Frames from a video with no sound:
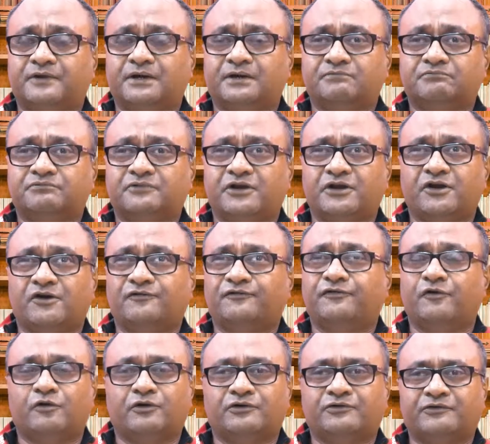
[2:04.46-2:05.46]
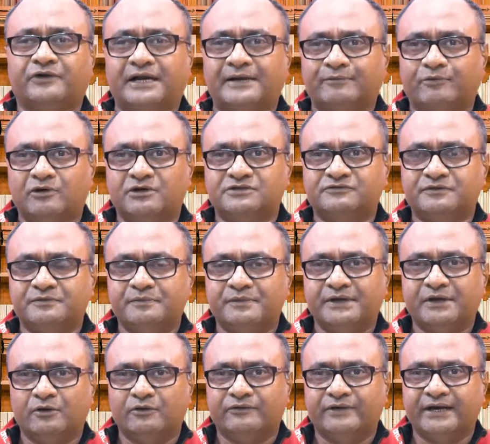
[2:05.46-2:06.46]
uh, three or four tripods with
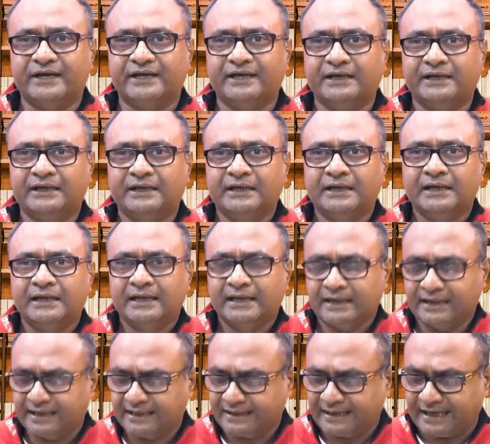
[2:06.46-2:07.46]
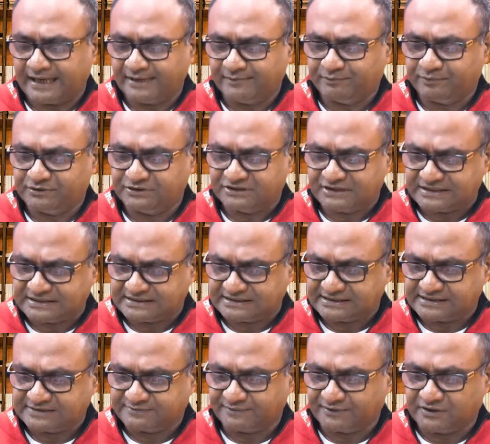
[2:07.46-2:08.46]
me already and I purchased
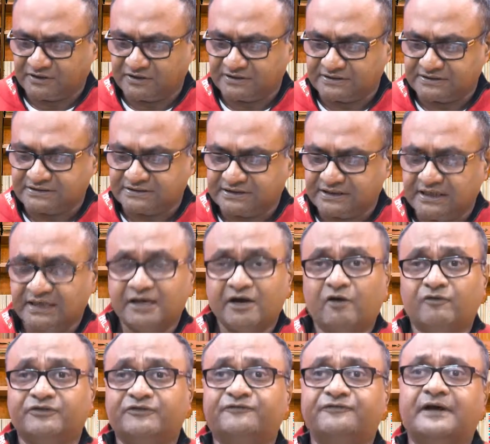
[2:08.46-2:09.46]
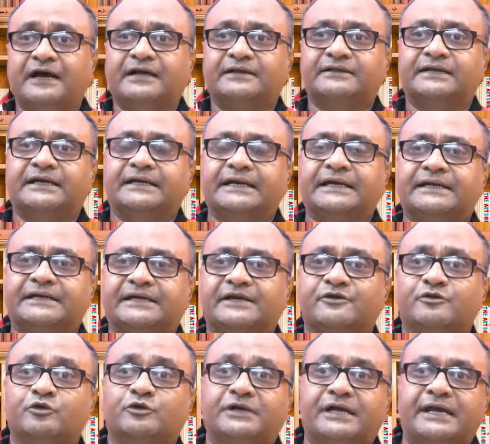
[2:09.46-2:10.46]
this because of the fact that it
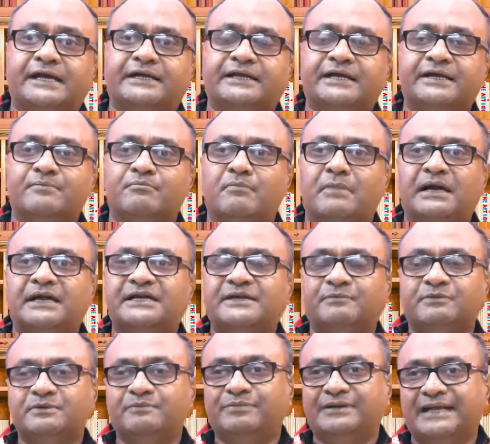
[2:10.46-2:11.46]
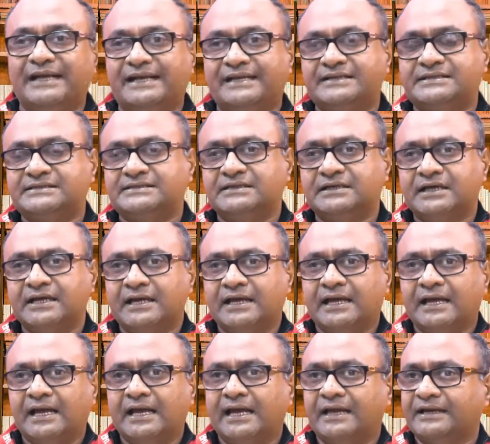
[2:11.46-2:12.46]
can rotate in multiple planes
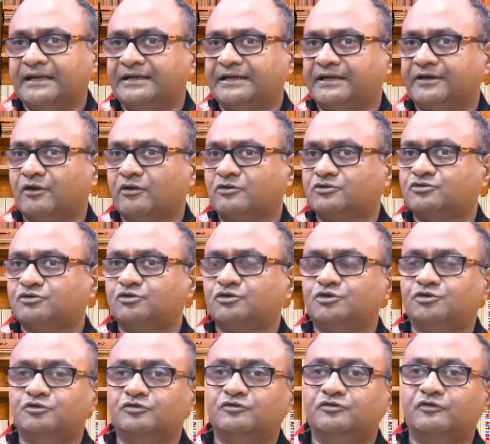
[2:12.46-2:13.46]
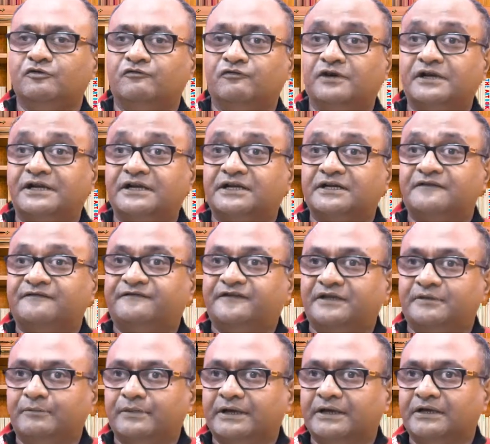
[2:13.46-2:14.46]
and it can also do vertical
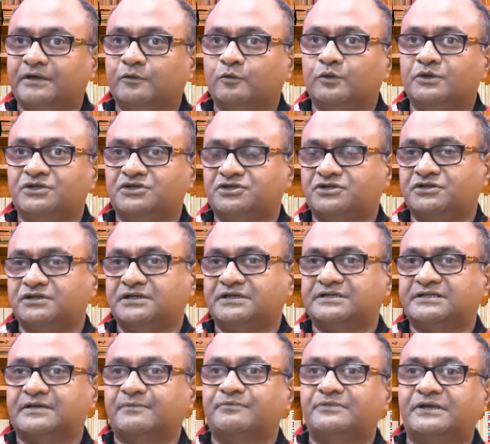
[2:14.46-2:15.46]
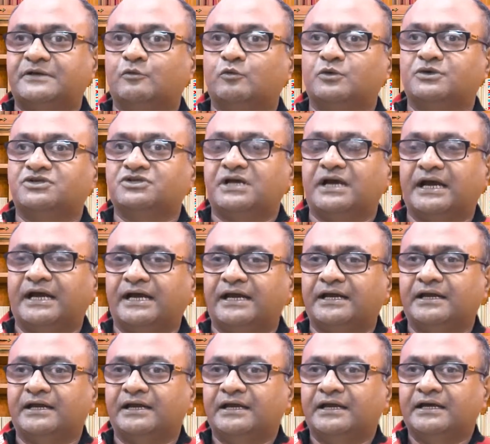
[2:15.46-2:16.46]
filming which is something which
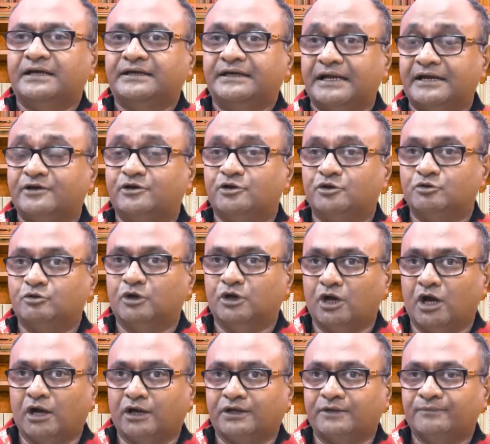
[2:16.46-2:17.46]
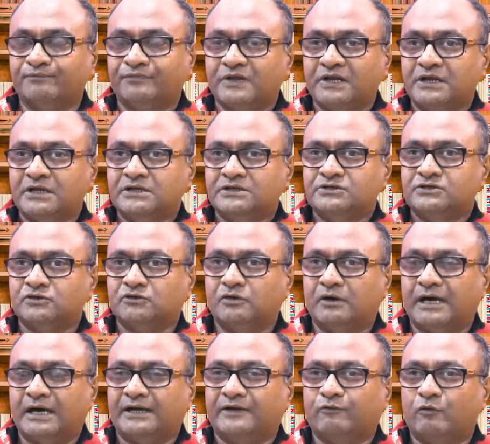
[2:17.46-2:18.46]
I tend to do a lot.
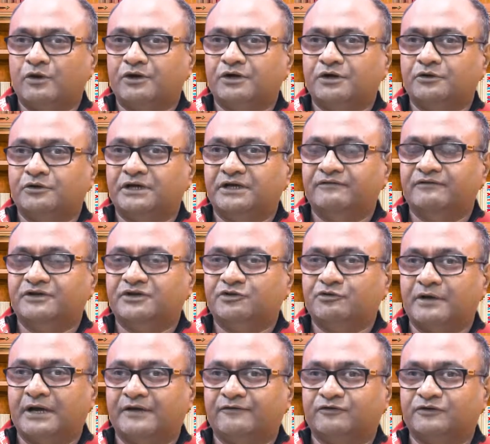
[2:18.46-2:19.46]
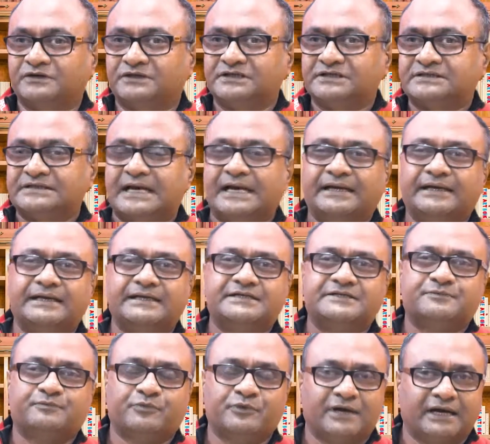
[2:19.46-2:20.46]
So I wanted to give a try for this and
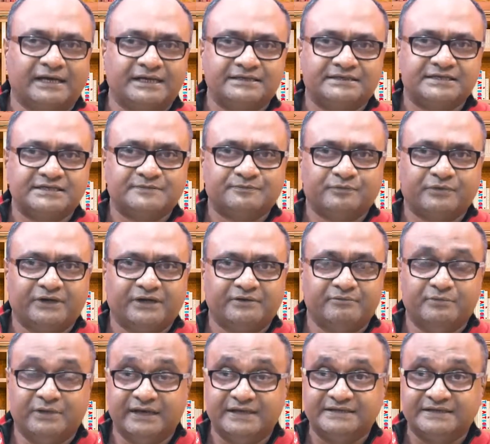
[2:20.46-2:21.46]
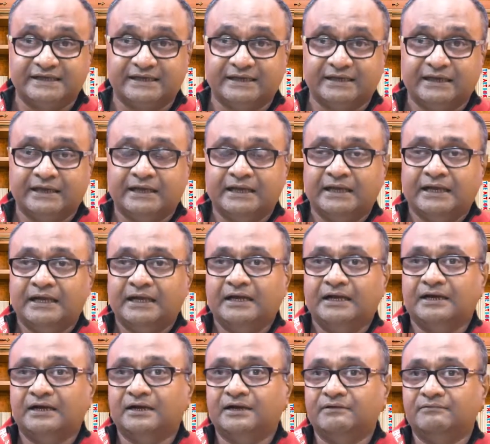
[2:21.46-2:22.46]
its price is pretty amazing.
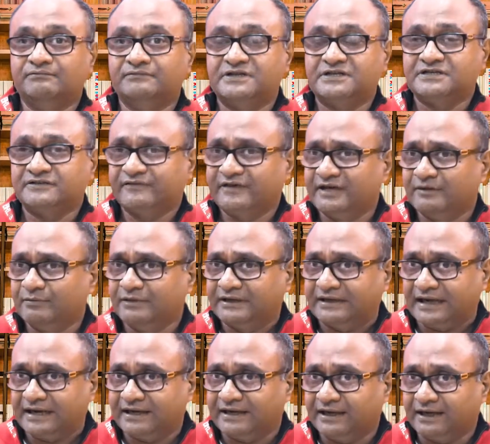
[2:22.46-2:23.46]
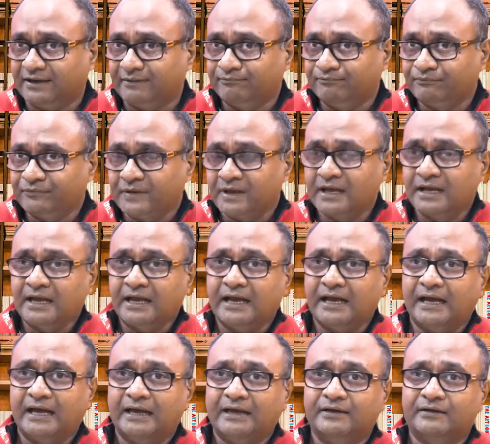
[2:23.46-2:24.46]
This is available in India
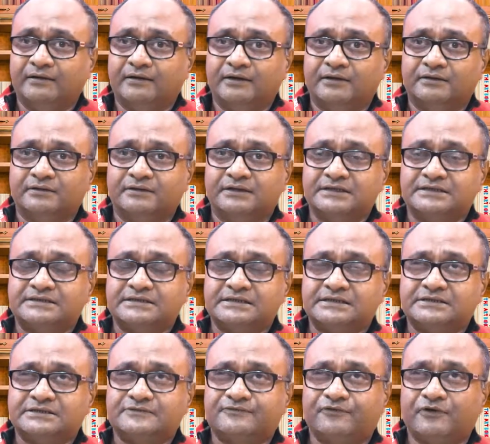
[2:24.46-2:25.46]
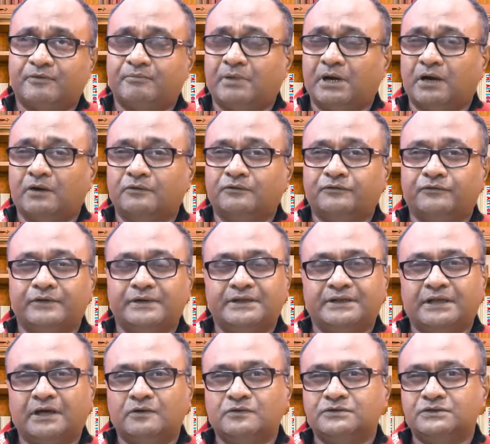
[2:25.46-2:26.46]
and this is for about
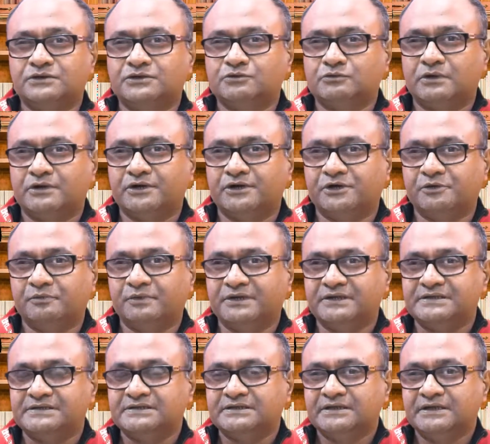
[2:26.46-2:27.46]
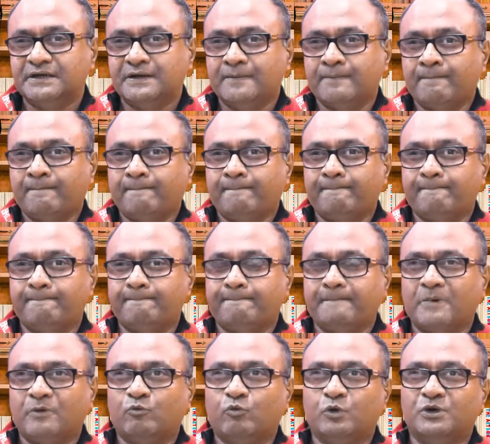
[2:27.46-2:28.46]
3200 rupees mm,
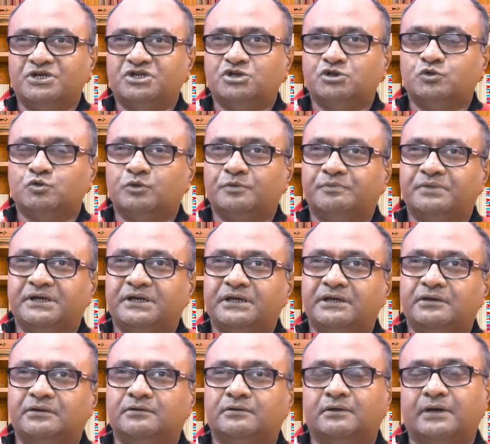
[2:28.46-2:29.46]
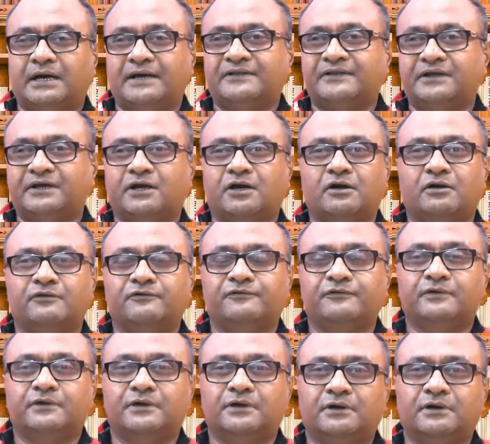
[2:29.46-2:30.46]
which would be i think around